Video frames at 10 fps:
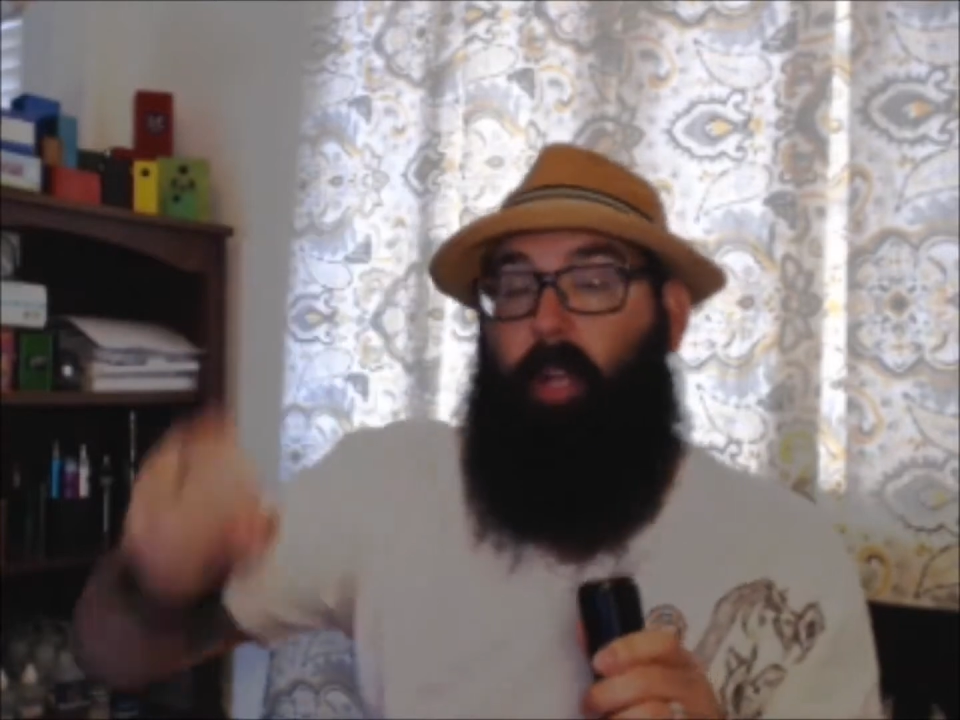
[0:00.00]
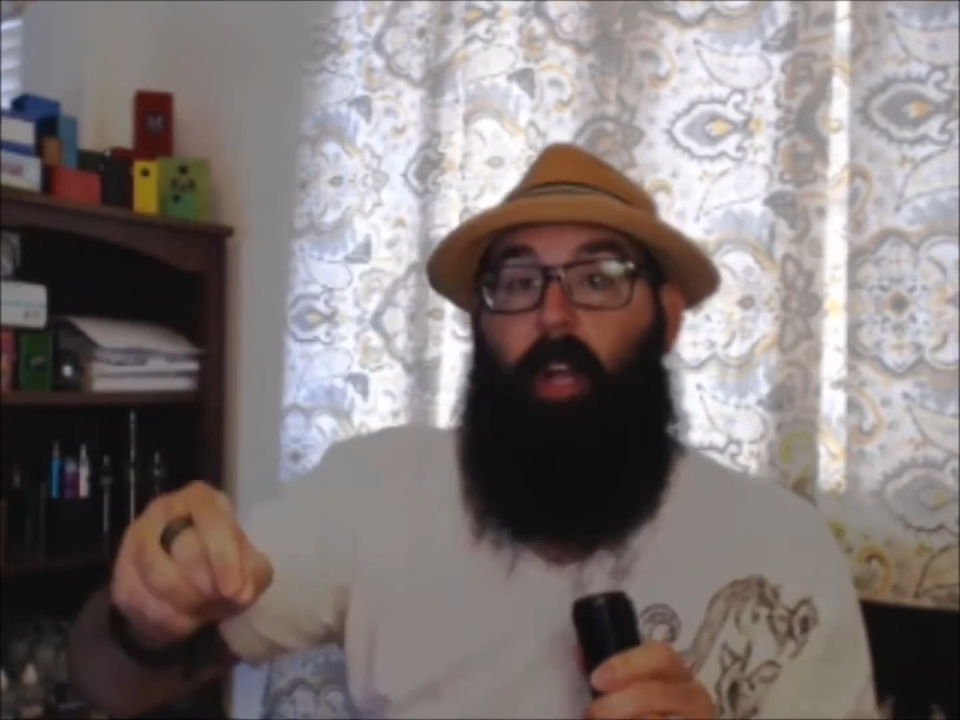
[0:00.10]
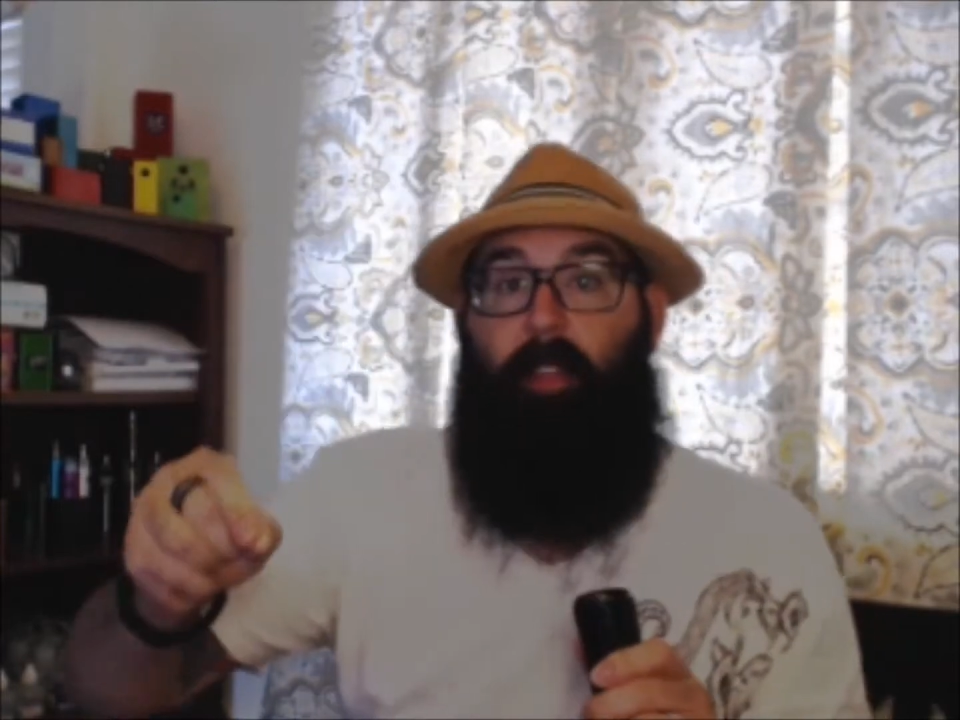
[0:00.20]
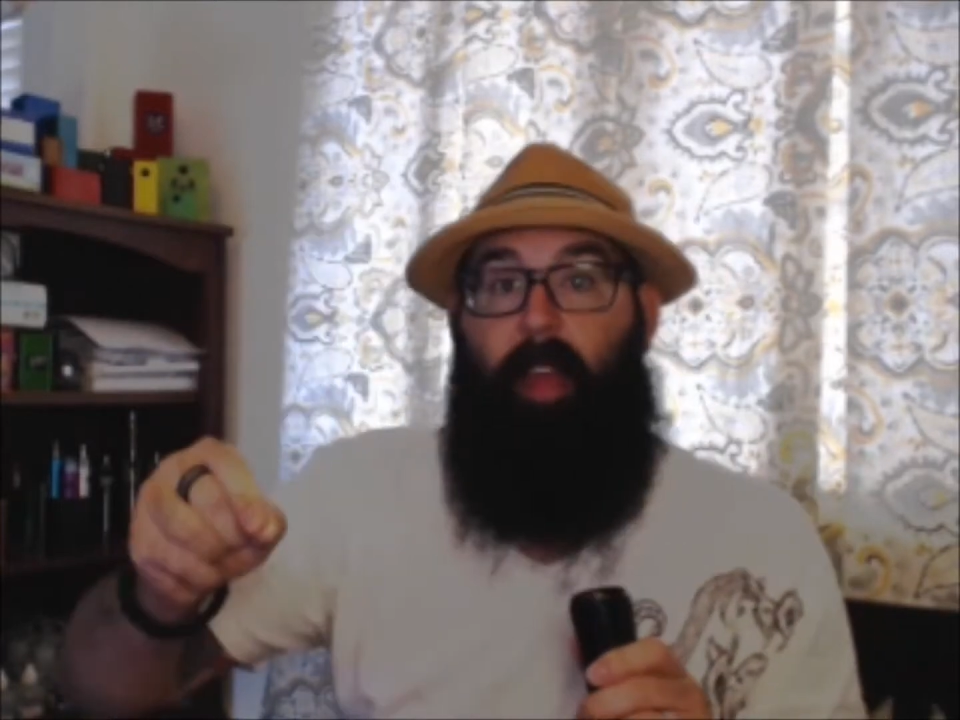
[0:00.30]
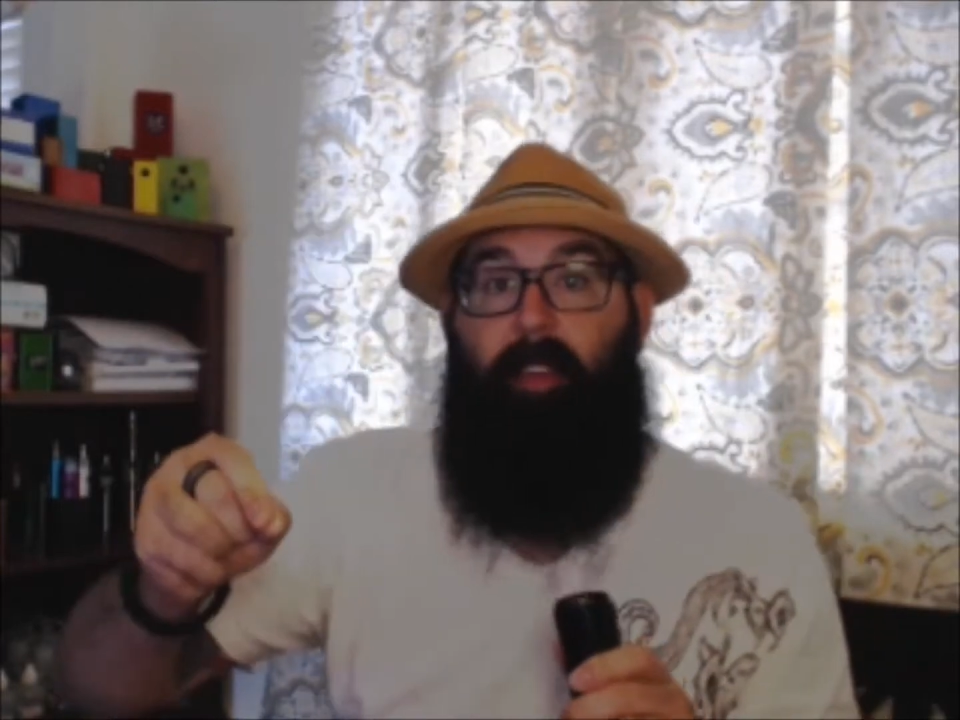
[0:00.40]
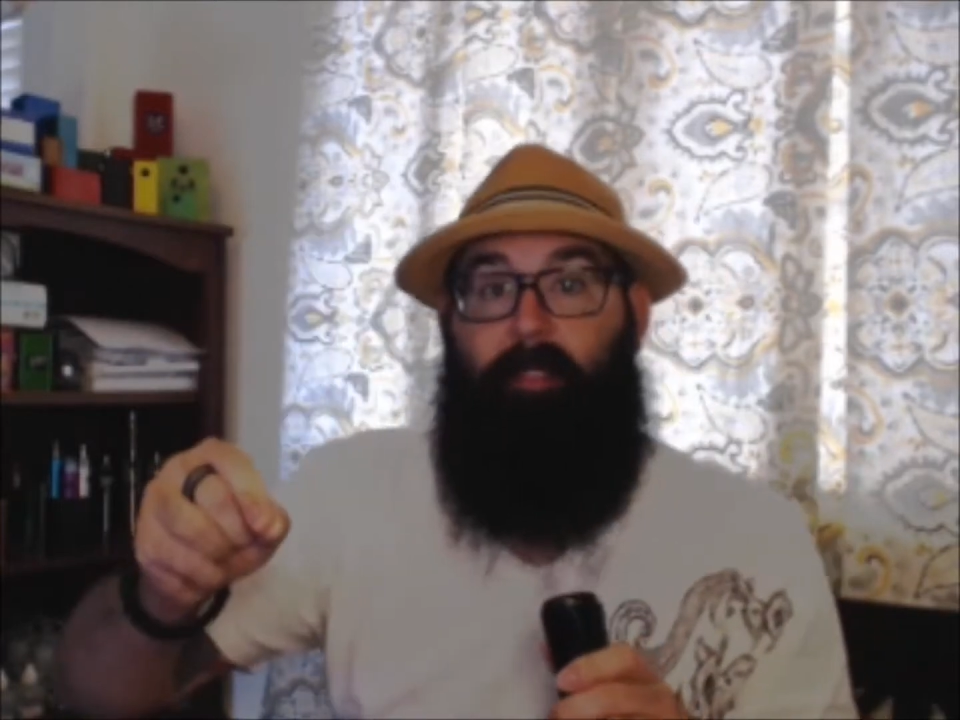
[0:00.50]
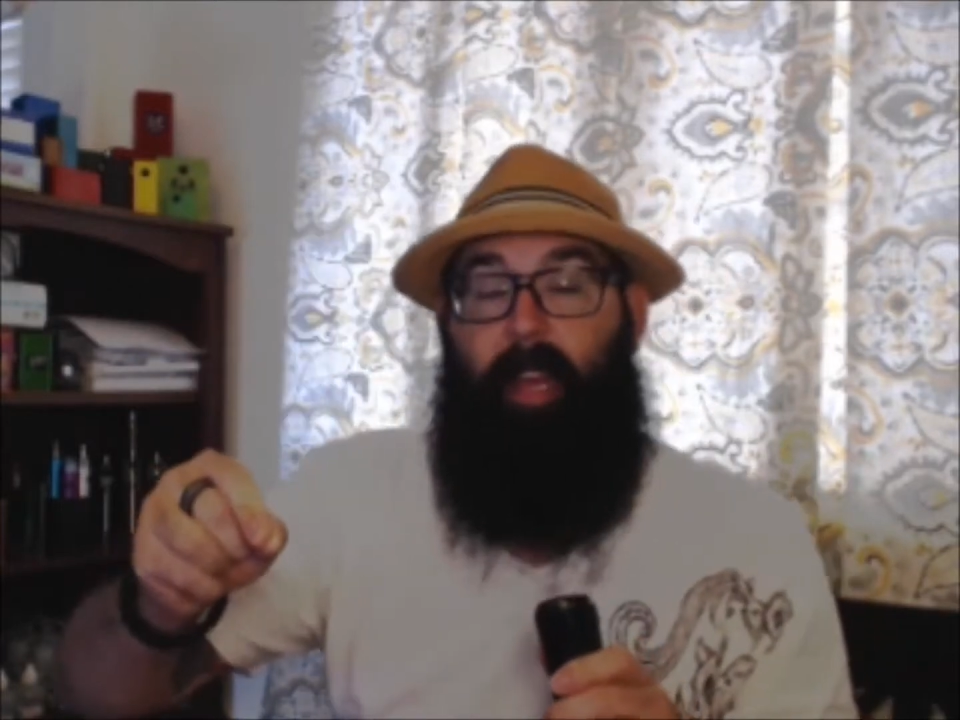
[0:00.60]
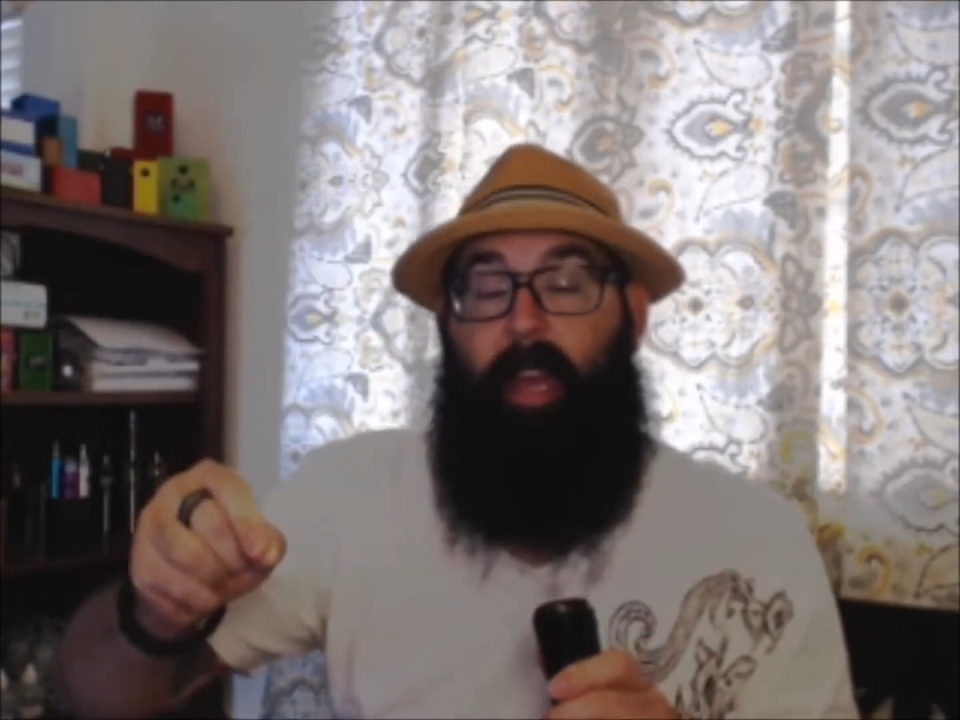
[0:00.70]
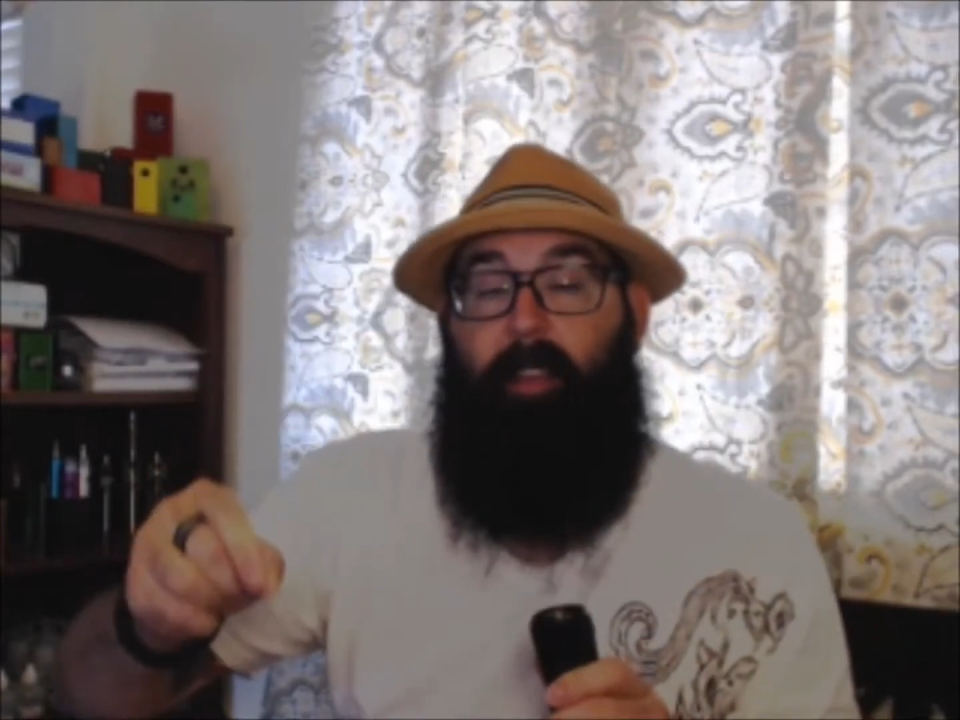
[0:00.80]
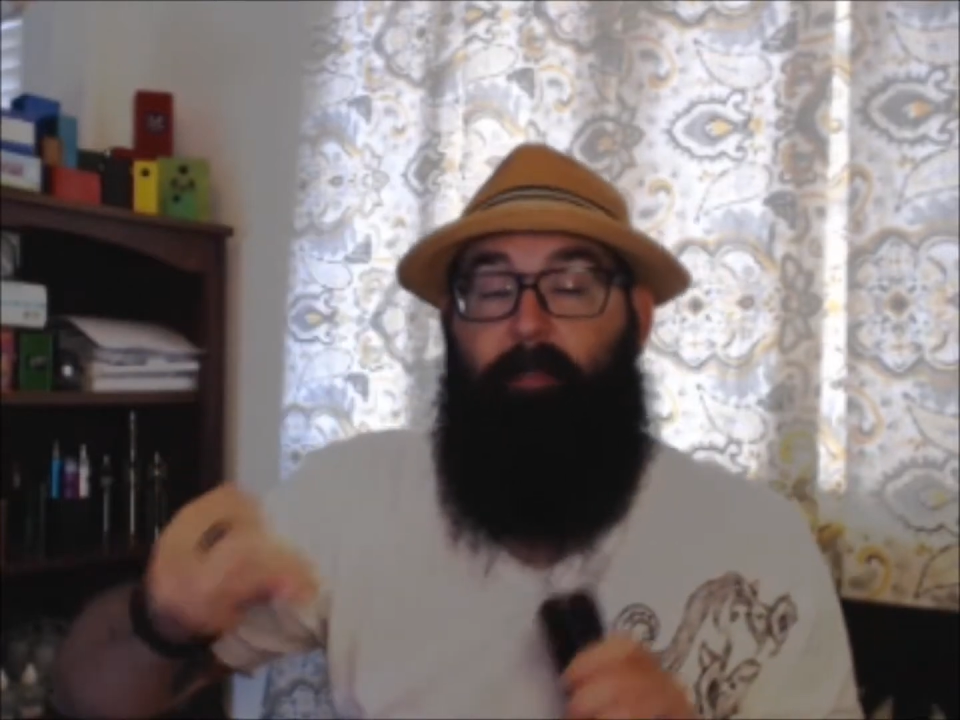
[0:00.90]
put it on the
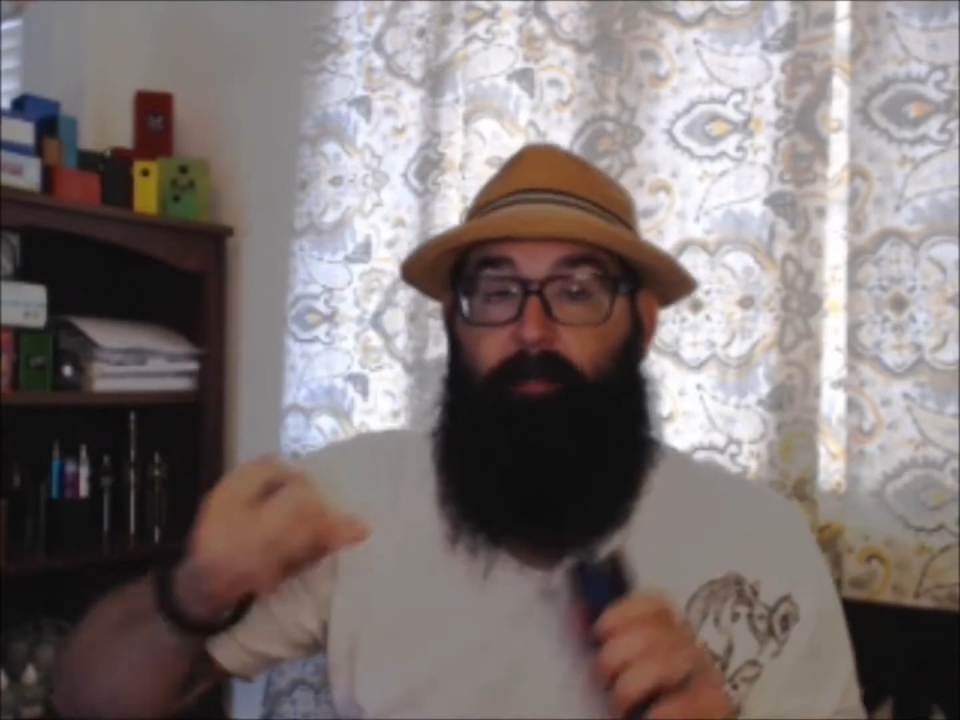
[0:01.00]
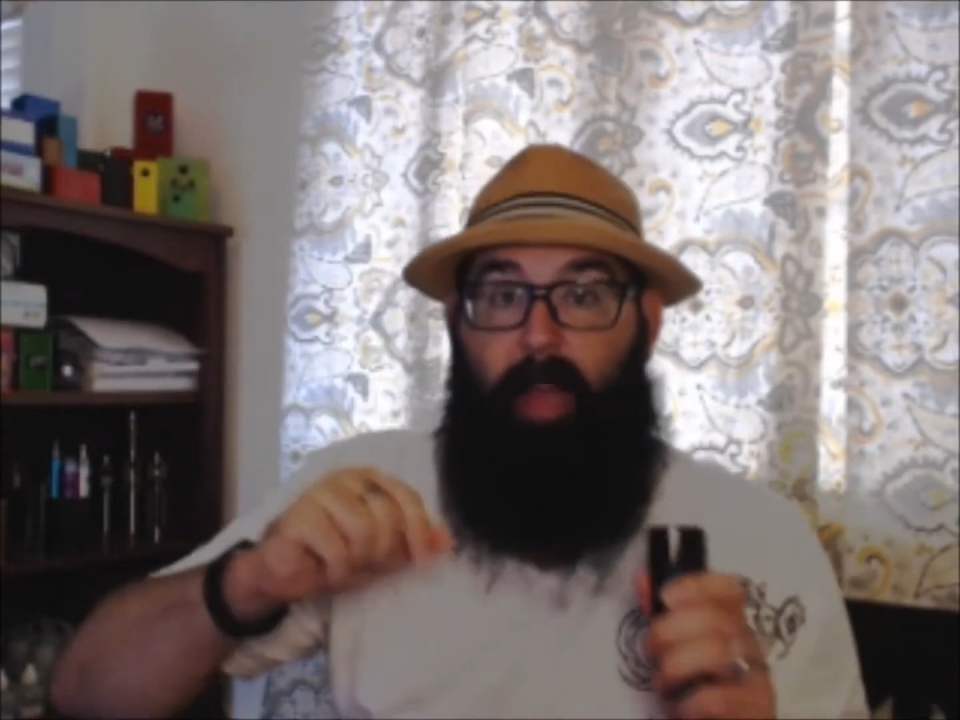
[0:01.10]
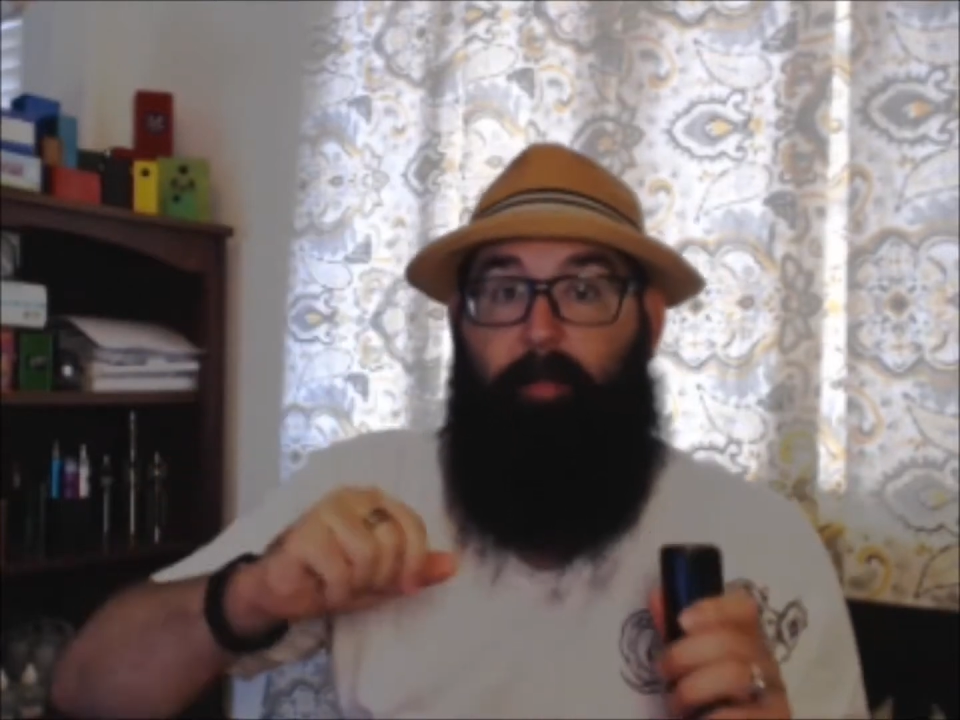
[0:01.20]
SX,